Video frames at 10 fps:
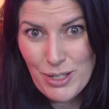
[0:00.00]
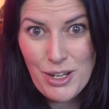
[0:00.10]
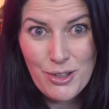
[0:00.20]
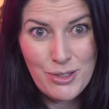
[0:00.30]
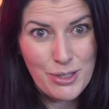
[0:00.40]

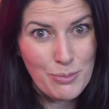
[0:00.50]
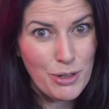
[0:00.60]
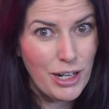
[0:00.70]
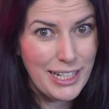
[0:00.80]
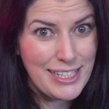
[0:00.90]
No
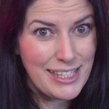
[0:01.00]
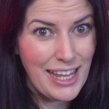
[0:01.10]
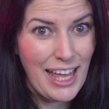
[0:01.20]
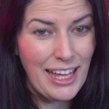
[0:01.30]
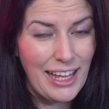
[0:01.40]
surprise
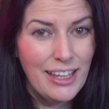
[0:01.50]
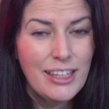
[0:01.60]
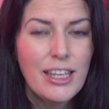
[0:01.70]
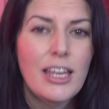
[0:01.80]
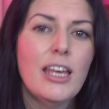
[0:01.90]
there.
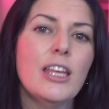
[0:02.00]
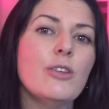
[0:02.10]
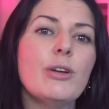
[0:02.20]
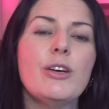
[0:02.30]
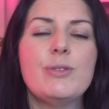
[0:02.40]

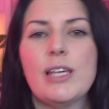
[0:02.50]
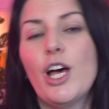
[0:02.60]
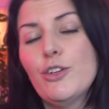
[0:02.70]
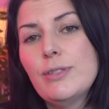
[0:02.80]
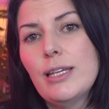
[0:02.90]
The one I was
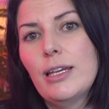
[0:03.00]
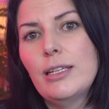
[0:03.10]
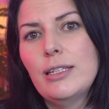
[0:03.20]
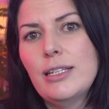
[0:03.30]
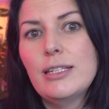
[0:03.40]
after
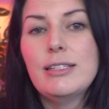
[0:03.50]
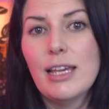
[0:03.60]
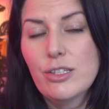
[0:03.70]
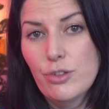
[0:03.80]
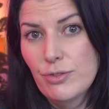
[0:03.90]
needed
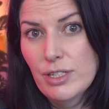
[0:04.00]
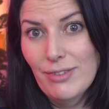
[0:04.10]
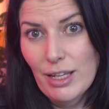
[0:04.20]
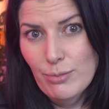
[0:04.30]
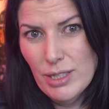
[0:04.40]
test-driven
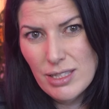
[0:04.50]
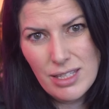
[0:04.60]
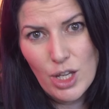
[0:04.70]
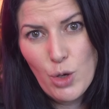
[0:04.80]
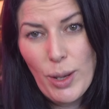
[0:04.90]
development,
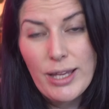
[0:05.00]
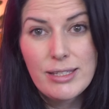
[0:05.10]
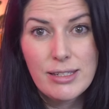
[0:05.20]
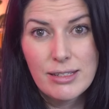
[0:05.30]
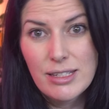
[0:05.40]
so I
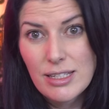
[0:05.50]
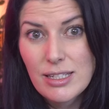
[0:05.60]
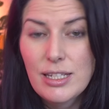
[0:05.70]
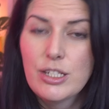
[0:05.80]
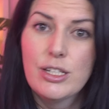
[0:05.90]
started to
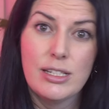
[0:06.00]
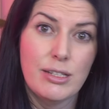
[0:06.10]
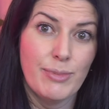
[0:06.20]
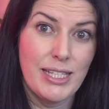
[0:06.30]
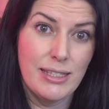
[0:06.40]
teach it
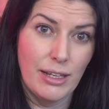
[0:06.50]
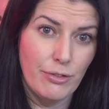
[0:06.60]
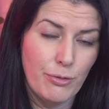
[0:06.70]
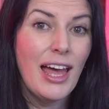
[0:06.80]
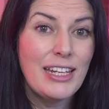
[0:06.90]
to
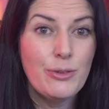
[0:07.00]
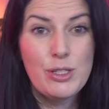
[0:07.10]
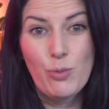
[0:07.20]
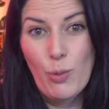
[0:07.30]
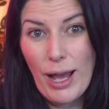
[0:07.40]
myself. And it
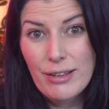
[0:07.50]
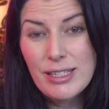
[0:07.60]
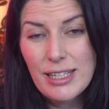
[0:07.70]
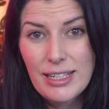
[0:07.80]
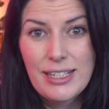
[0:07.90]
was
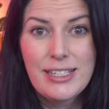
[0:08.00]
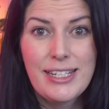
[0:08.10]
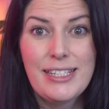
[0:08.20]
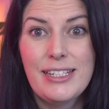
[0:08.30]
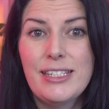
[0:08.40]
whilst learning
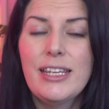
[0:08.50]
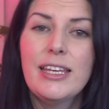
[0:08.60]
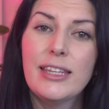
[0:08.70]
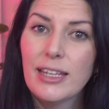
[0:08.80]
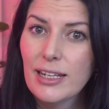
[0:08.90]

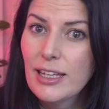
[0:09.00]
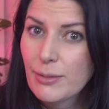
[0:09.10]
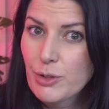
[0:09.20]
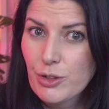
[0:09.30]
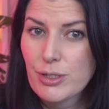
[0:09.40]
TDD that I
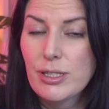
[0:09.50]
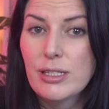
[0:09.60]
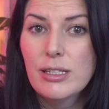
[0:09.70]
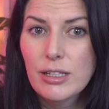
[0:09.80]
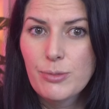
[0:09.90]
came across the
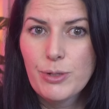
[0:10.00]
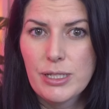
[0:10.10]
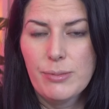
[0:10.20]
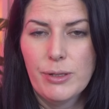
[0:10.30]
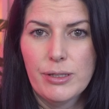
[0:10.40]
solid
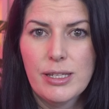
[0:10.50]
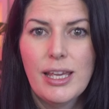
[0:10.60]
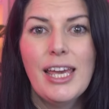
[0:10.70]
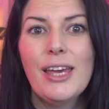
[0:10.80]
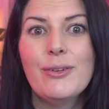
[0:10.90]
principles.
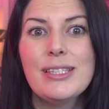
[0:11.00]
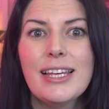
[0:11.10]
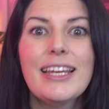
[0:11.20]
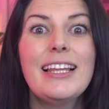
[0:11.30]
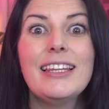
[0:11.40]
It was
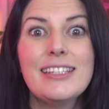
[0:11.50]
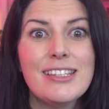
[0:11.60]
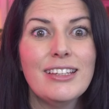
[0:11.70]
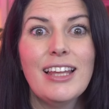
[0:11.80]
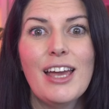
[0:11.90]
like a
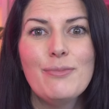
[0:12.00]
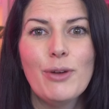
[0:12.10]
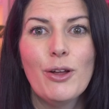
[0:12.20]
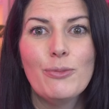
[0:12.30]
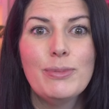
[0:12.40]
little light
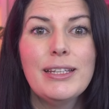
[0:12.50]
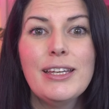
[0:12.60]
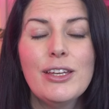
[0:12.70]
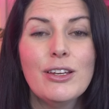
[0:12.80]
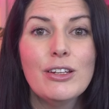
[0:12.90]
bulb
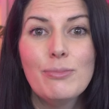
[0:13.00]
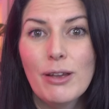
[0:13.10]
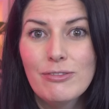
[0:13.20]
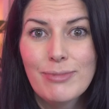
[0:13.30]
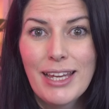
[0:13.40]
blinking on
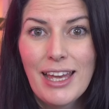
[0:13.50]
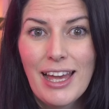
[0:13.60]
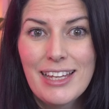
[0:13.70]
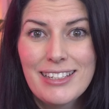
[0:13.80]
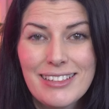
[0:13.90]
above my
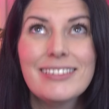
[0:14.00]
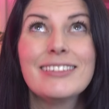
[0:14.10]
head.